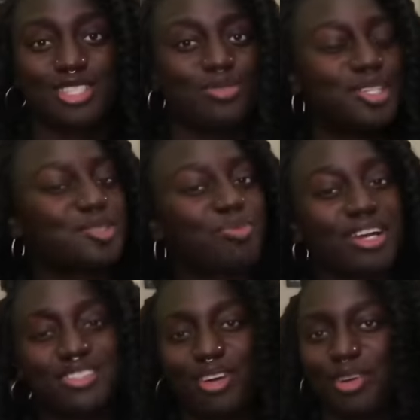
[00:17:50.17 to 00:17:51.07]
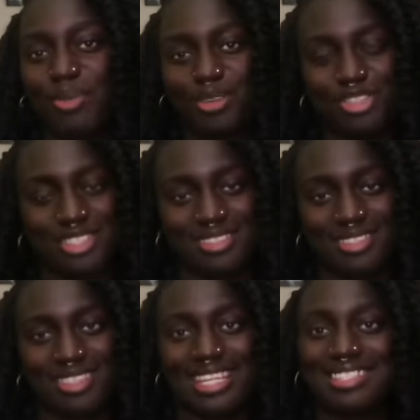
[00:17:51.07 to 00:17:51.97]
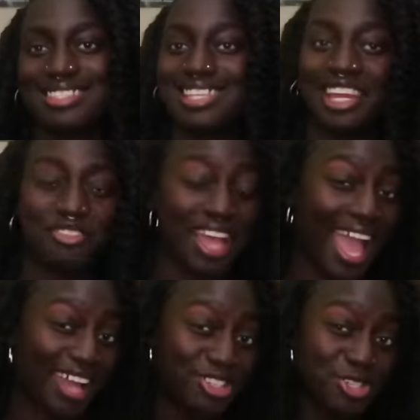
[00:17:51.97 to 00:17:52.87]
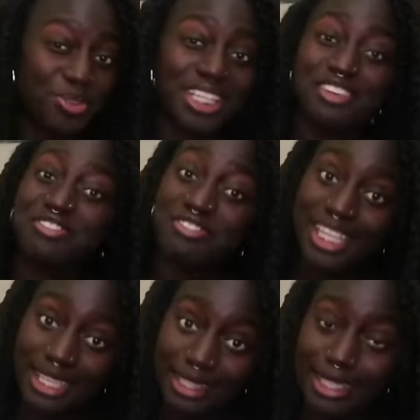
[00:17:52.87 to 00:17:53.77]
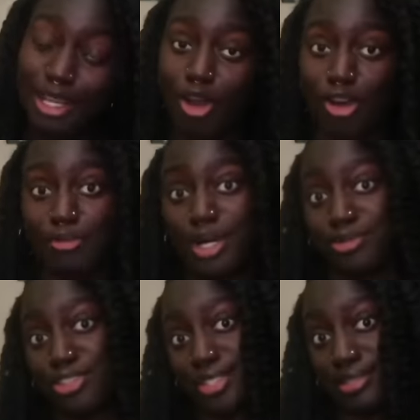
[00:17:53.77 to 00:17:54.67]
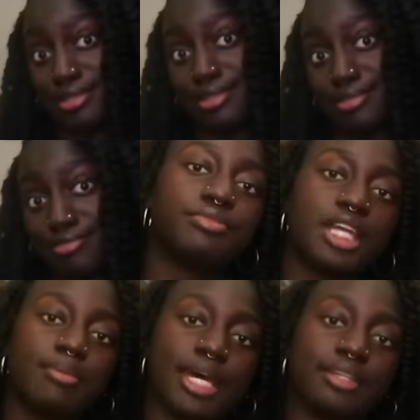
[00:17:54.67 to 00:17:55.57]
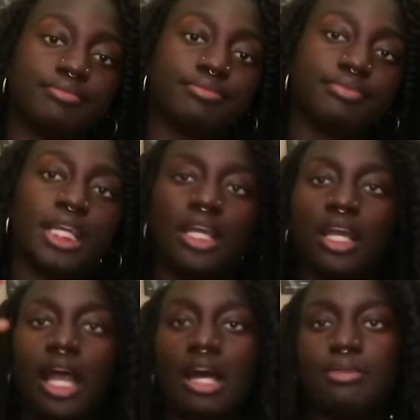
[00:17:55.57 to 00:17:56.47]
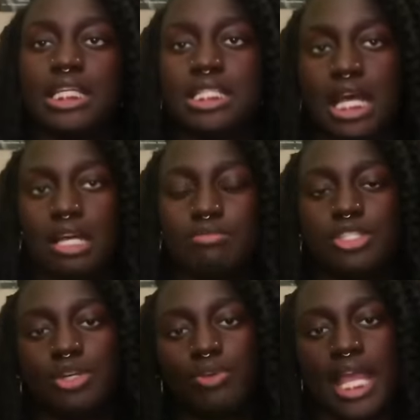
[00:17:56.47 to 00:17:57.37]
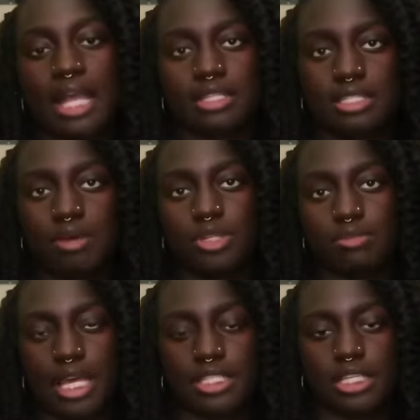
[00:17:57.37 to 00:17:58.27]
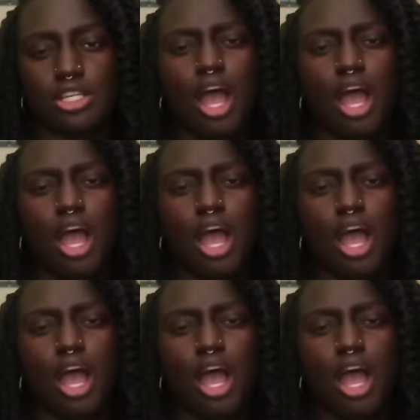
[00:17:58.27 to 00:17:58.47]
to express our emotions instead of actually feeling our emotions. Think about it. How many times do you react to someone's message?